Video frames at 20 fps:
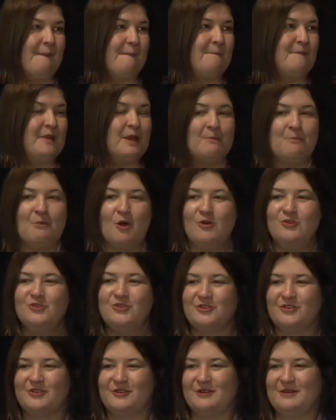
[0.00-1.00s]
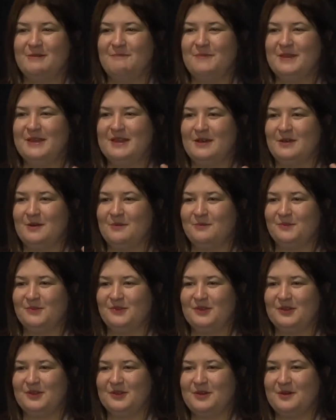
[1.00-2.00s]
motor, it
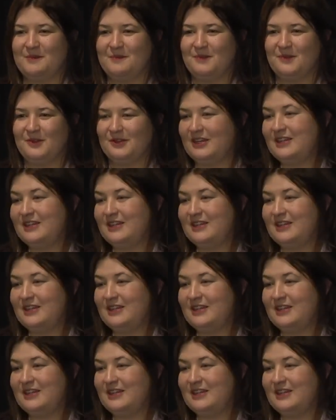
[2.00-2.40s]
becomes the